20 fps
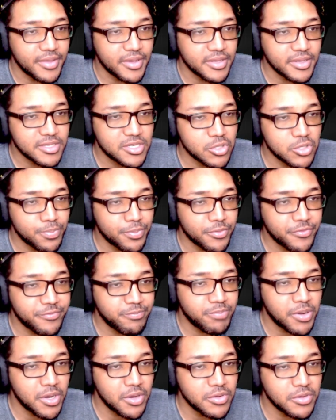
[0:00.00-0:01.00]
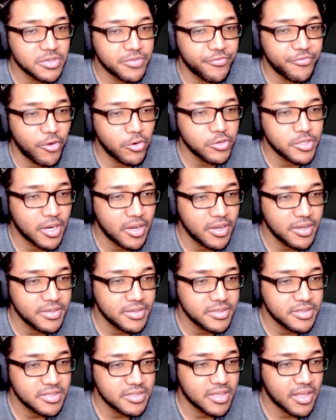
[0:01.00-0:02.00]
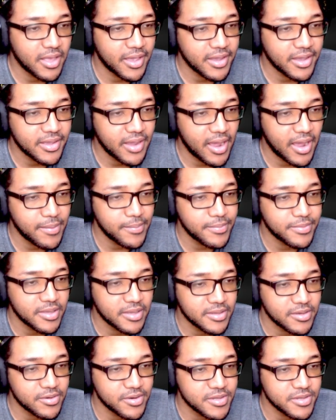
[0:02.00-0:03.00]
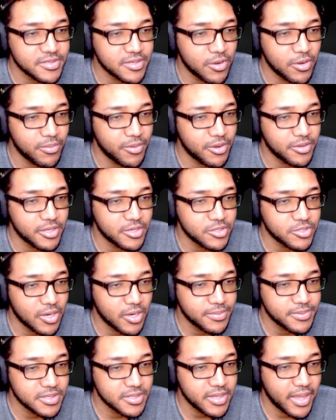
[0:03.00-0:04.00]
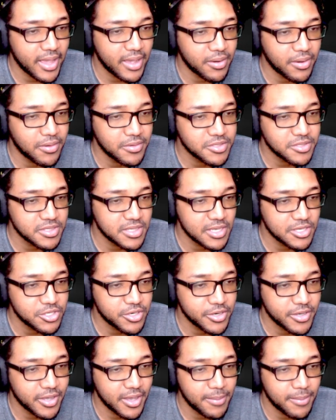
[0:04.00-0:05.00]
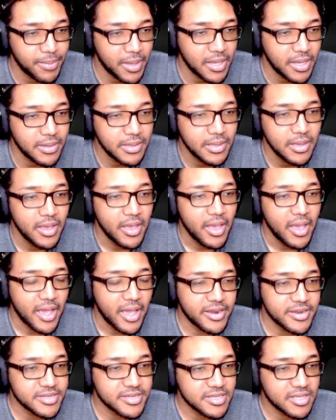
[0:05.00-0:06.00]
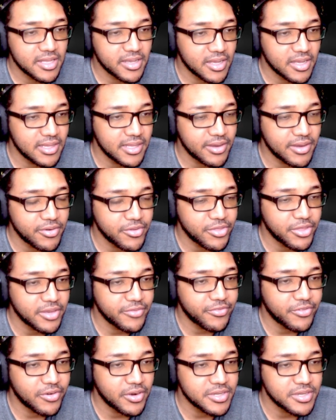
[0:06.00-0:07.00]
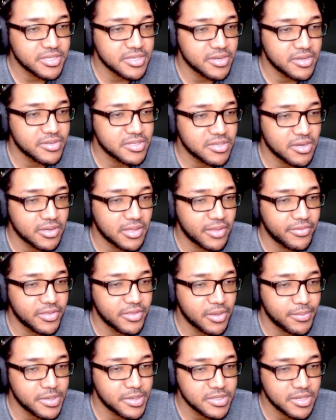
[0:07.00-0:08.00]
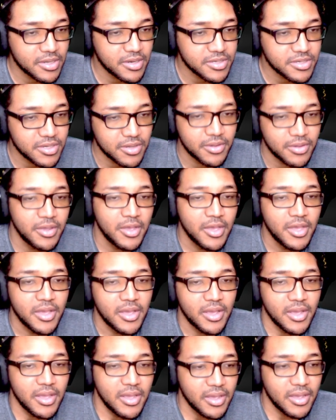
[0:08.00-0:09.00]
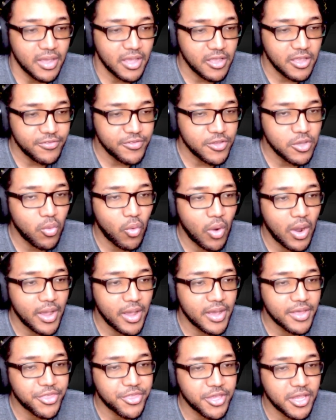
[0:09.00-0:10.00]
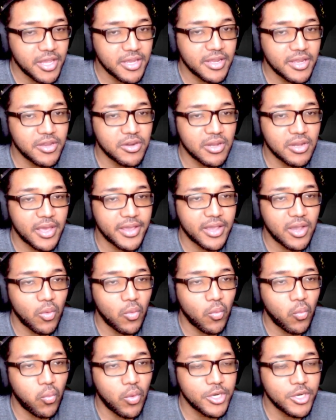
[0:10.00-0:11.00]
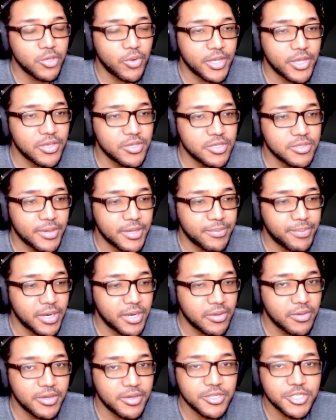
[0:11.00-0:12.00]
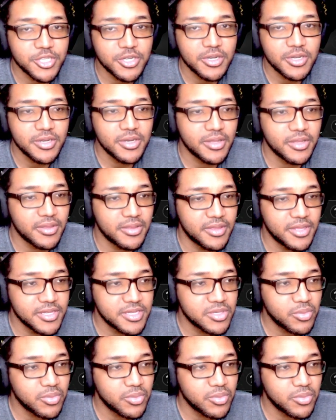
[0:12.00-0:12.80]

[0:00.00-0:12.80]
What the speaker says: Superposed photons, like there is no mode that drops this at all. It's just legendary campaign, and this is like a later thing for us to start leveling up our exotic. So if you want a thing that you're like, what do I use my Pinnacle energy on? This